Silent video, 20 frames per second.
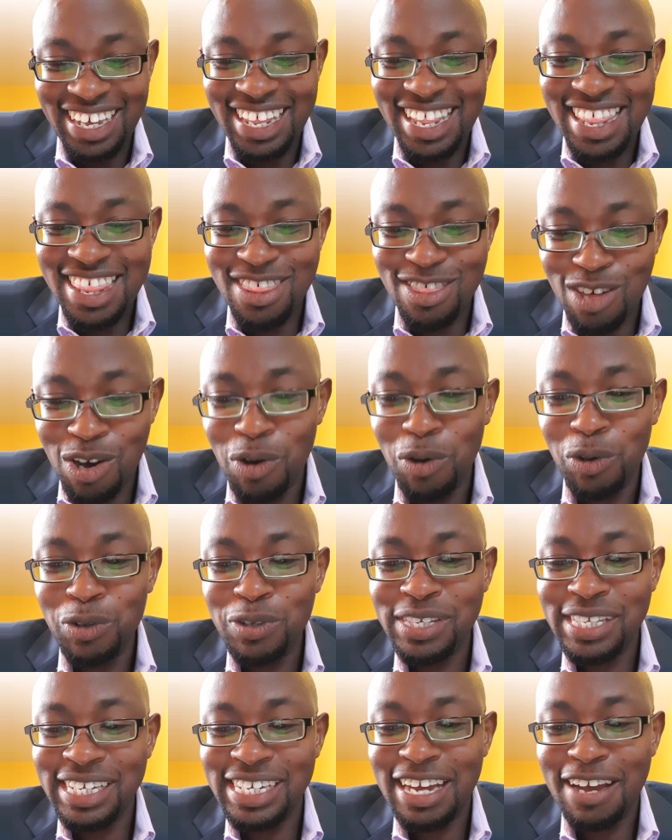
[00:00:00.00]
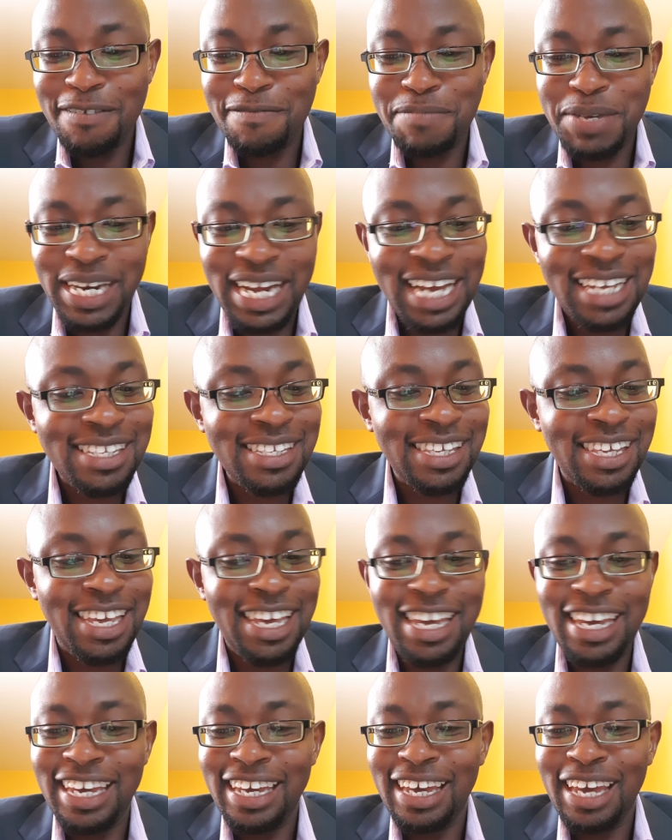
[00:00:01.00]
Those that have been
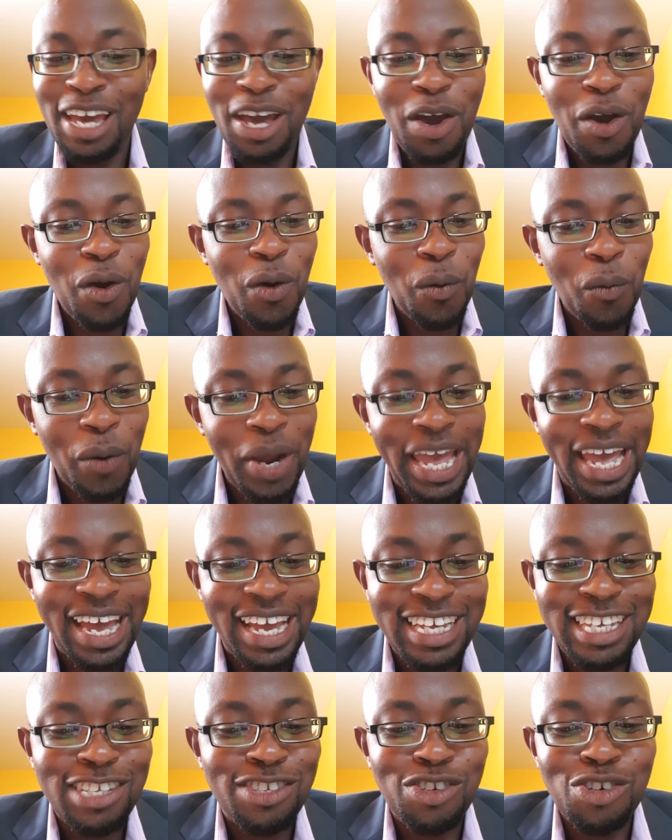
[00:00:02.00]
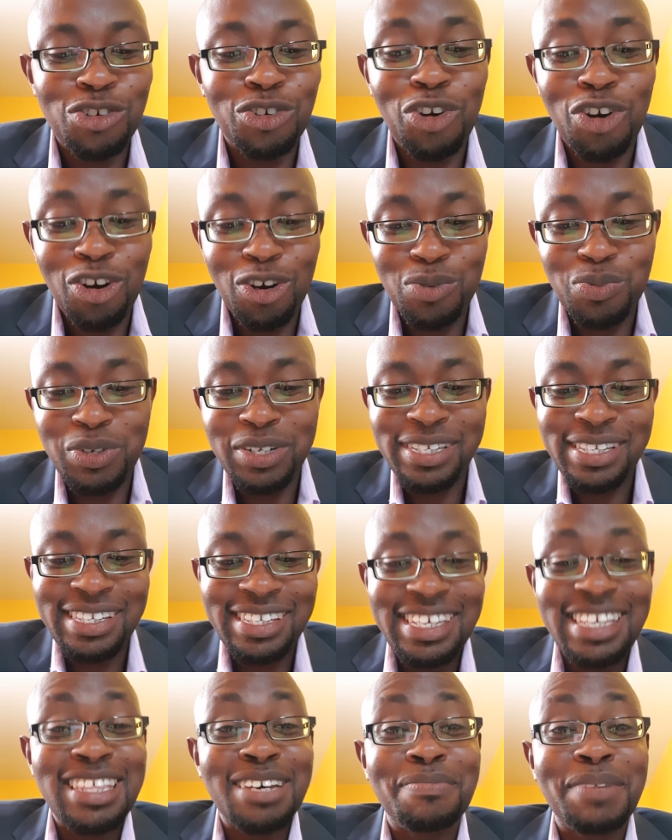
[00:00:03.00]
asking, where is your God, will
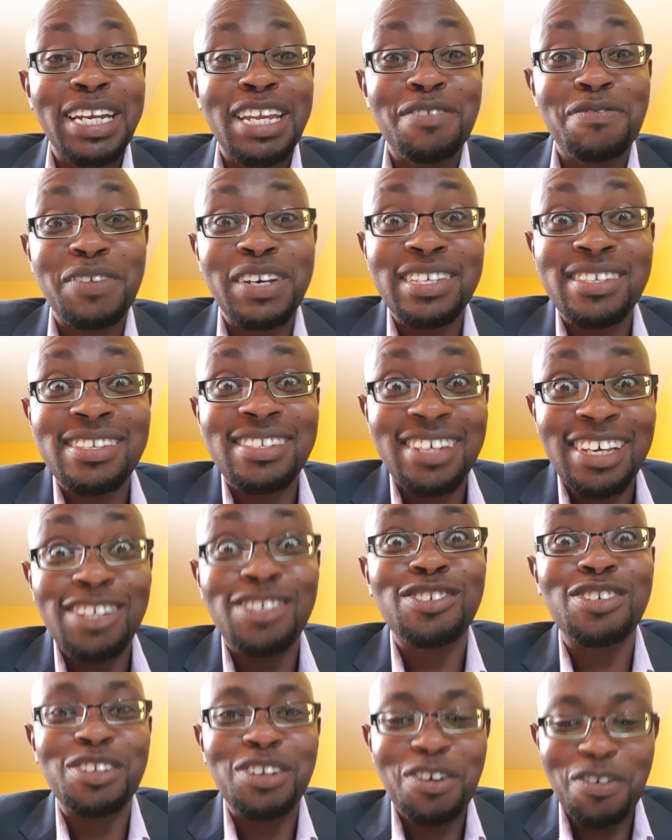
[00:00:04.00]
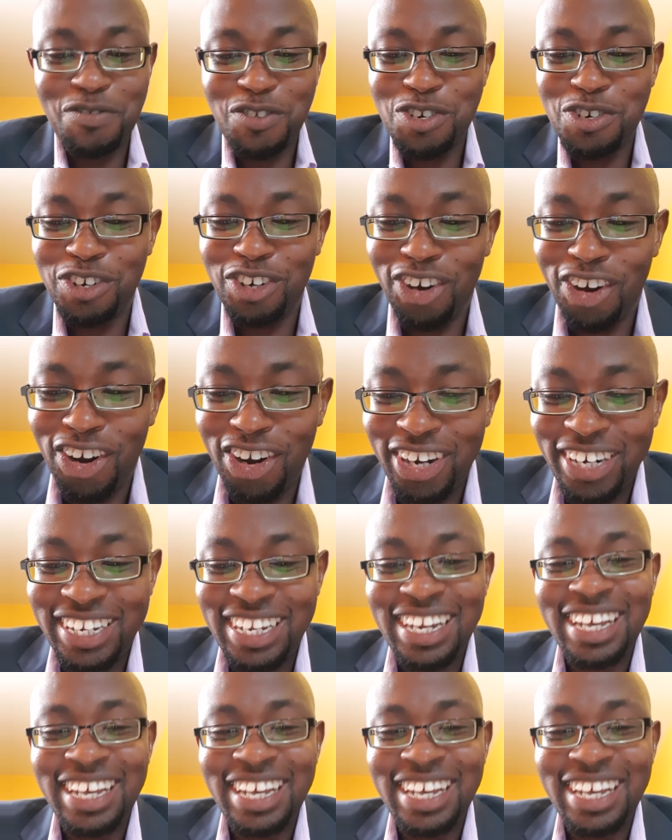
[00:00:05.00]
see the manifestation of your God.